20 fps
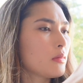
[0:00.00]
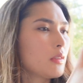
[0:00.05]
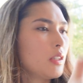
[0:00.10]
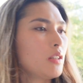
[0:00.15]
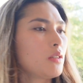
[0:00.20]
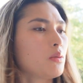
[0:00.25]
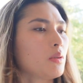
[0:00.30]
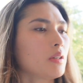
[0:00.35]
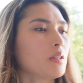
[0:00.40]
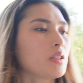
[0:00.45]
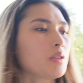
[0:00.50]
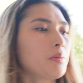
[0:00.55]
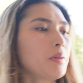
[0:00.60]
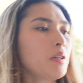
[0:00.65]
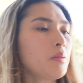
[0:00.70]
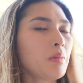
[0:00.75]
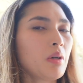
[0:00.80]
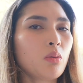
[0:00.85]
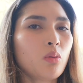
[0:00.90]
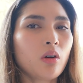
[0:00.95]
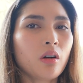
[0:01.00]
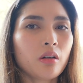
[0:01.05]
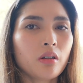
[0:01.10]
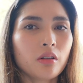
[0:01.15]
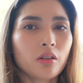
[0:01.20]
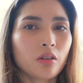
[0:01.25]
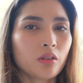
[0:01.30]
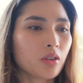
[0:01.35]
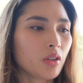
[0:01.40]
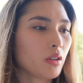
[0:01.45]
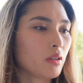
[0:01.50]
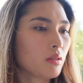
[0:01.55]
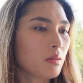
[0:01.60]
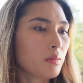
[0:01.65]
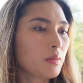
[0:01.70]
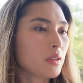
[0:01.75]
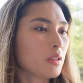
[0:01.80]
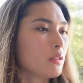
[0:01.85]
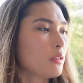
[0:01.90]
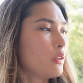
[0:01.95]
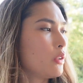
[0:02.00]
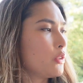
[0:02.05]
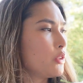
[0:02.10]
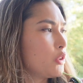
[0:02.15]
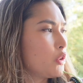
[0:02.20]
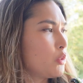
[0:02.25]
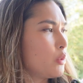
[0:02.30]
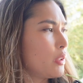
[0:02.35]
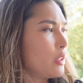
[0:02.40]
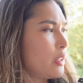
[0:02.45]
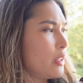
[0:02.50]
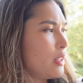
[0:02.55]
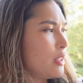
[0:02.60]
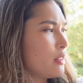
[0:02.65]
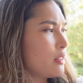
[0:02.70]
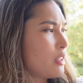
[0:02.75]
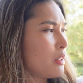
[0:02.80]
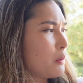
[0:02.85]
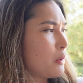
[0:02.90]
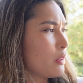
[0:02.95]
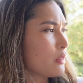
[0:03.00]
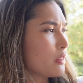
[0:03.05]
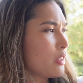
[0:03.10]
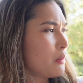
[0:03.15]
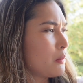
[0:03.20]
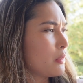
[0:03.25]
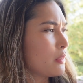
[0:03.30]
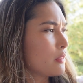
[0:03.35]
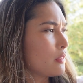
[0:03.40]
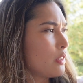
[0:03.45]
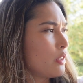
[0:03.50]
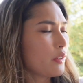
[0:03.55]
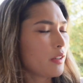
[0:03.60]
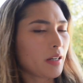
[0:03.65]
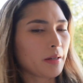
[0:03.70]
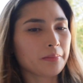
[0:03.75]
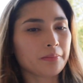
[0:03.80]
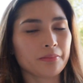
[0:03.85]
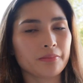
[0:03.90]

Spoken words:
I don't want to spray my water. Hold on. The eau de toilette. Come on. Okay.